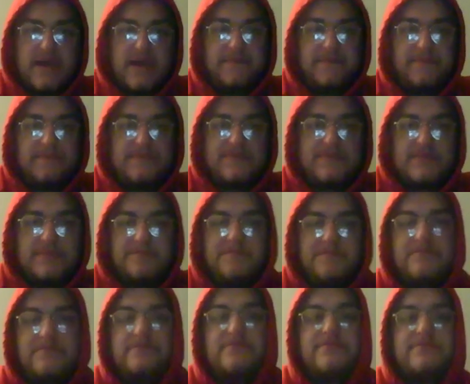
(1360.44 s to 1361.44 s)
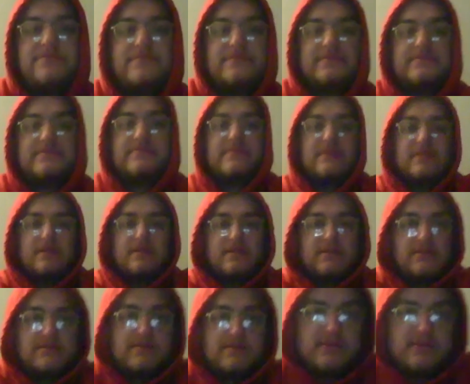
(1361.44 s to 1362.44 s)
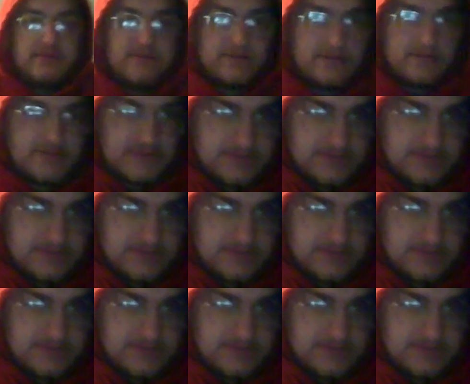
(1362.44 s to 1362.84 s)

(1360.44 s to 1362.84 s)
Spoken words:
got on four, he went 4 for 4 today,